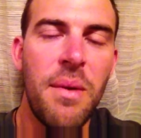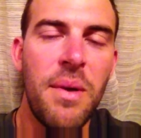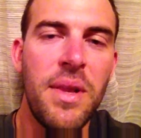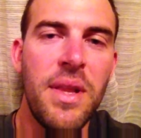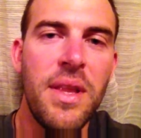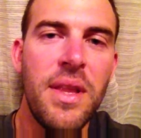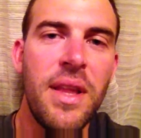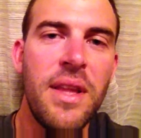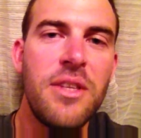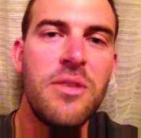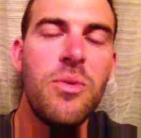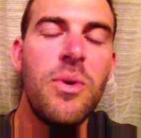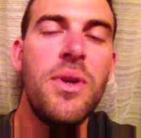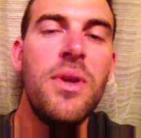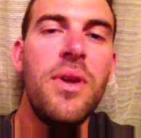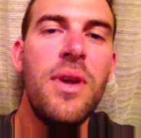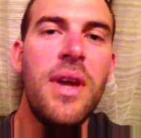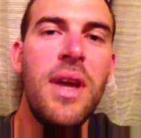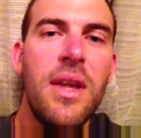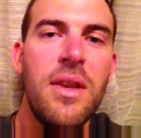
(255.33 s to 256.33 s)
And then that's when
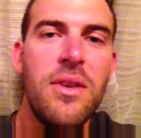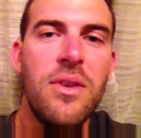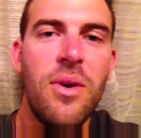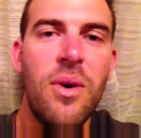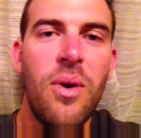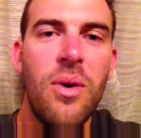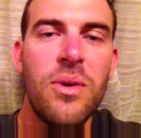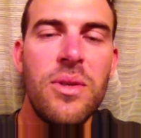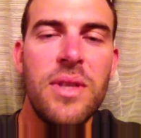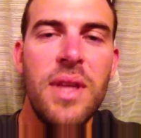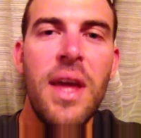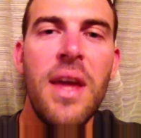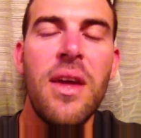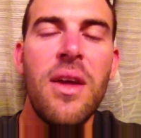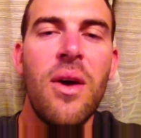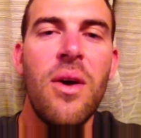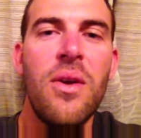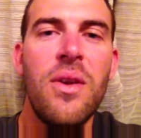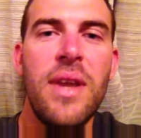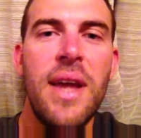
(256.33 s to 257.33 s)
you get dogs that
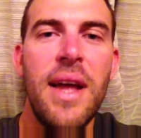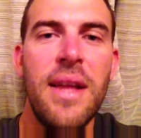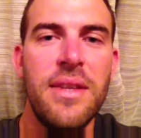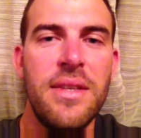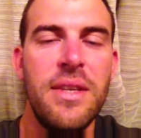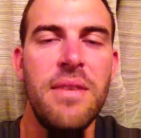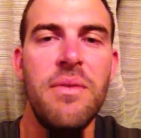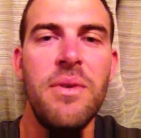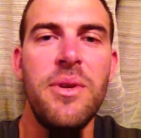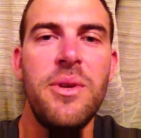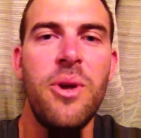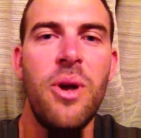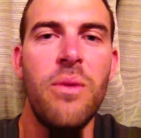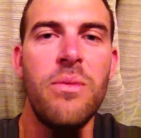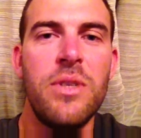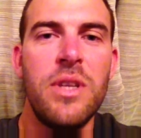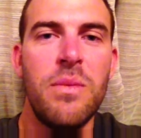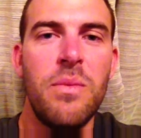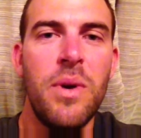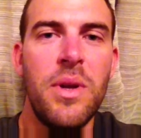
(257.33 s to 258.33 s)
go nuts every time
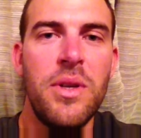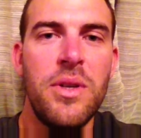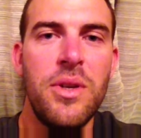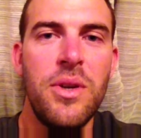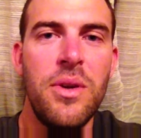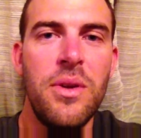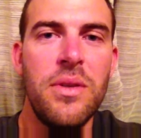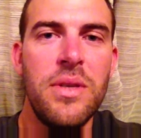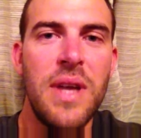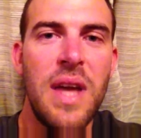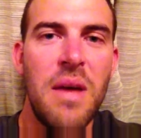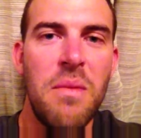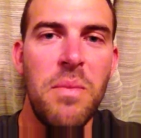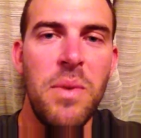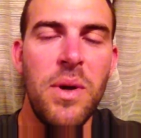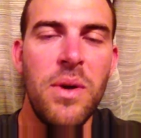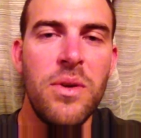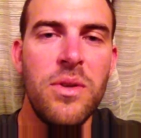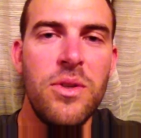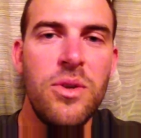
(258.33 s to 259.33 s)
someone turns up,
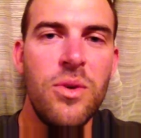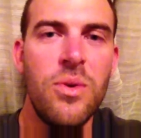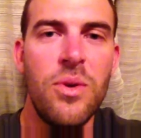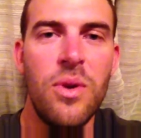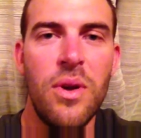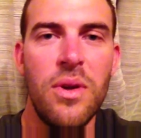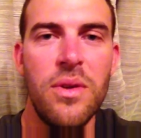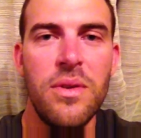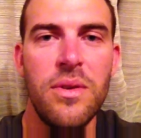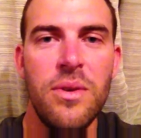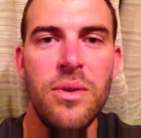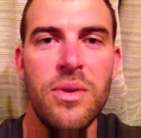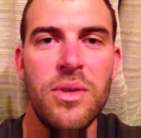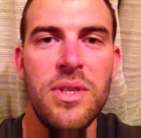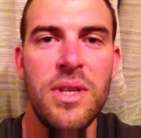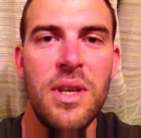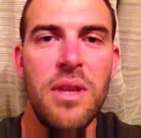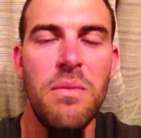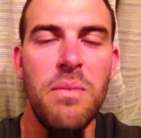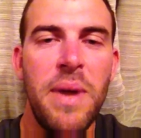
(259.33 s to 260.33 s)
because you're
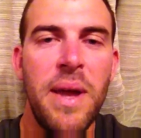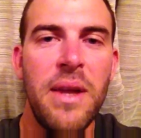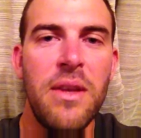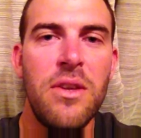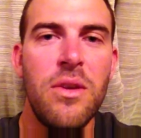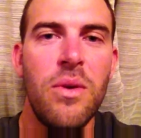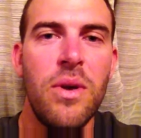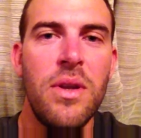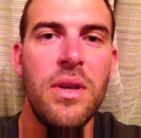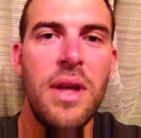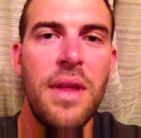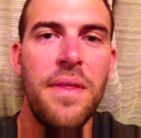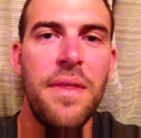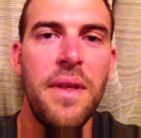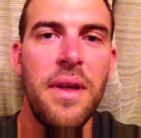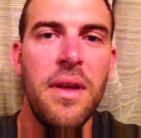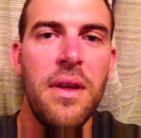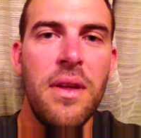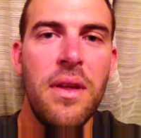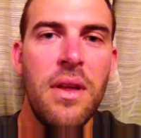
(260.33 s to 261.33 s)
sitting back doing
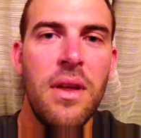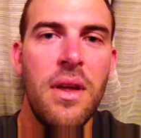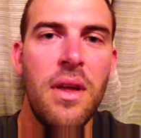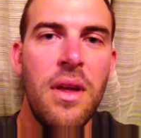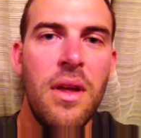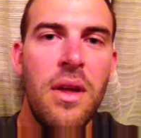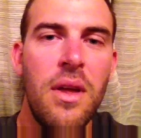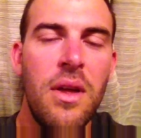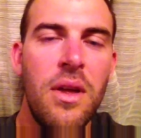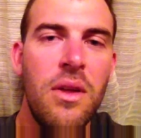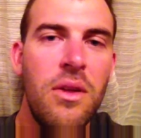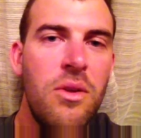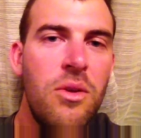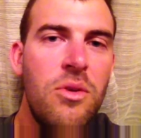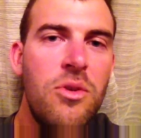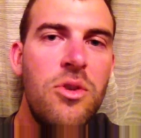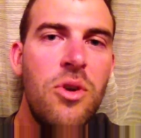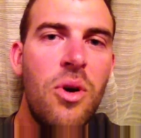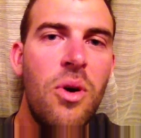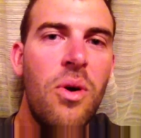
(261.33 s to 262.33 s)
nothing. Your
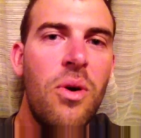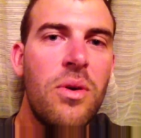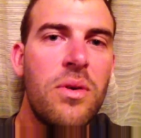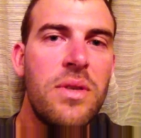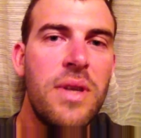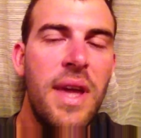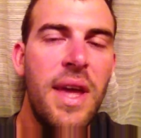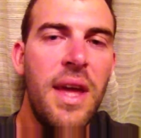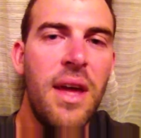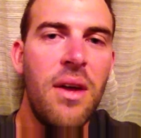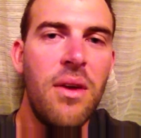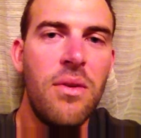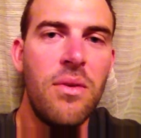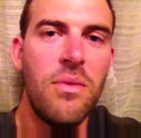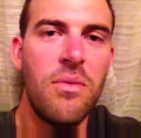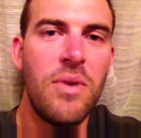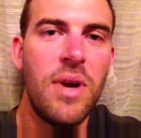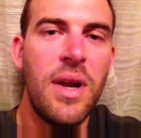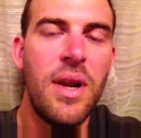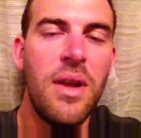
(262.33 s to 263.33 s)
dog's out
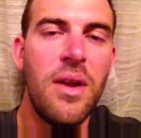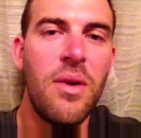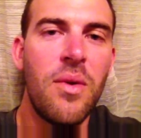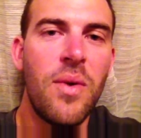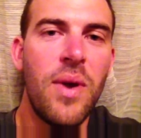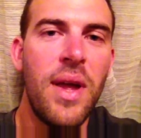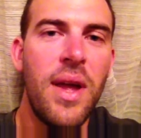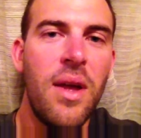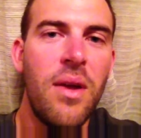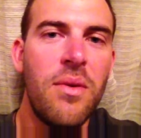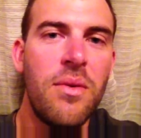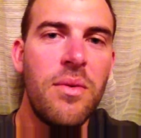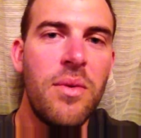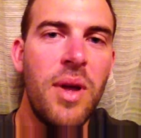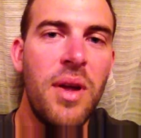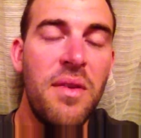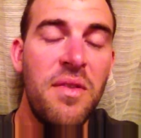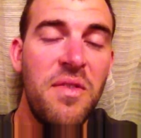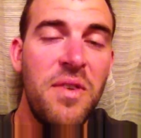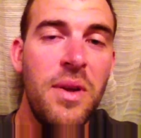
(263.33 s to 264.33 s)
running around,
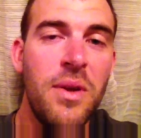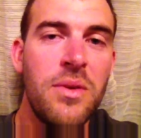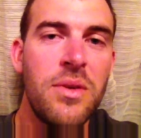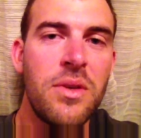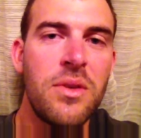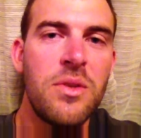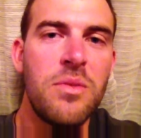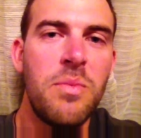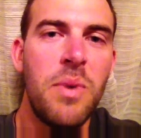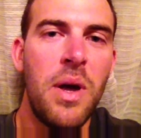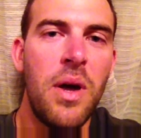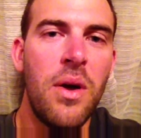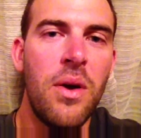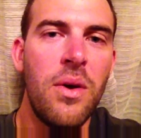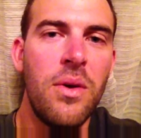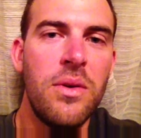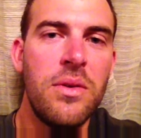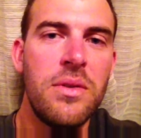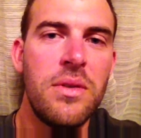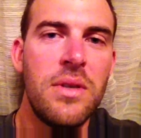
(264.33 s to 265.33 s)
it feels
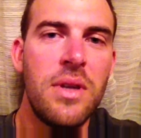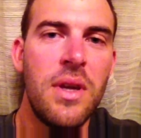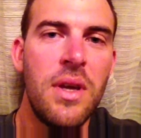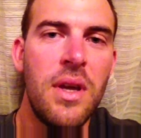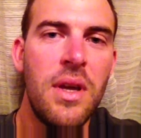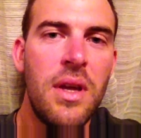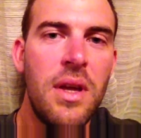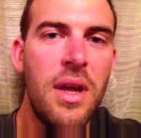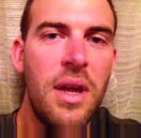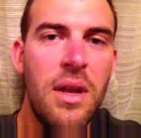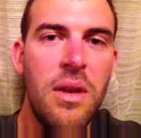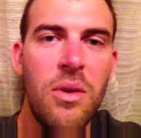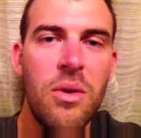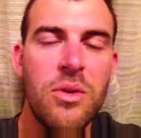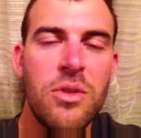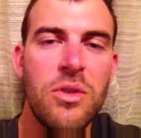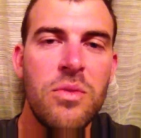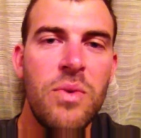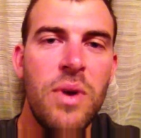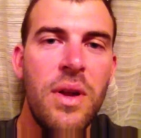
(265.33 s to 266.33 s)
exposed. It
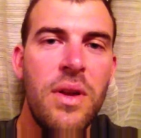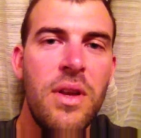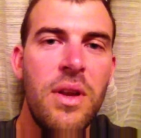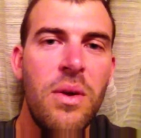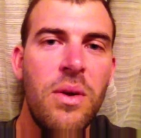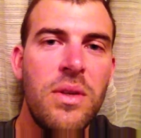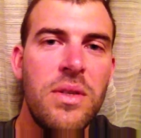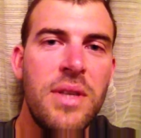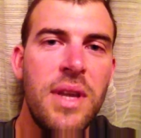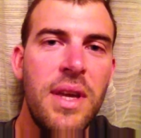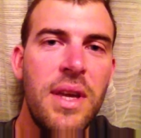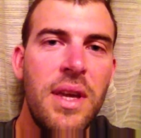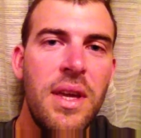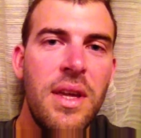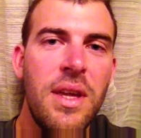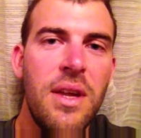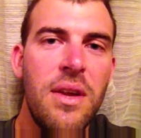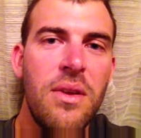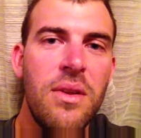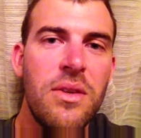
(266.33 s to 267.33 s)
looks around, no one's taking
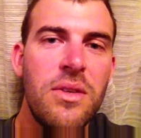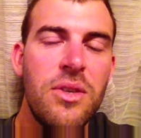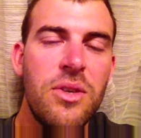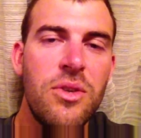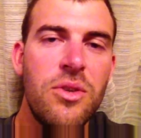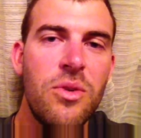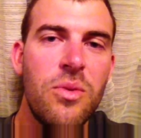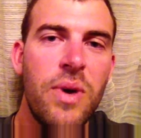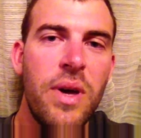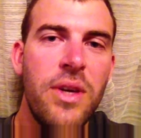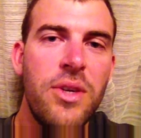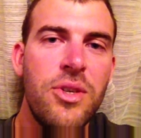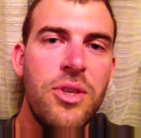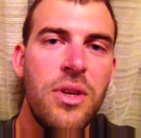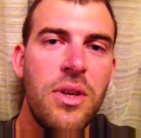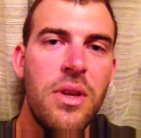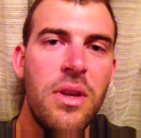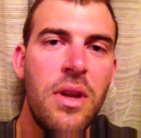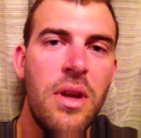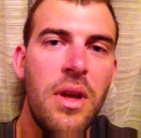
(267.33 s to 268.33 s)
care of the
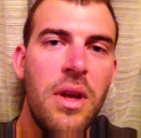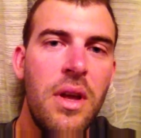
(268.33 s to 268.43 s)
situation.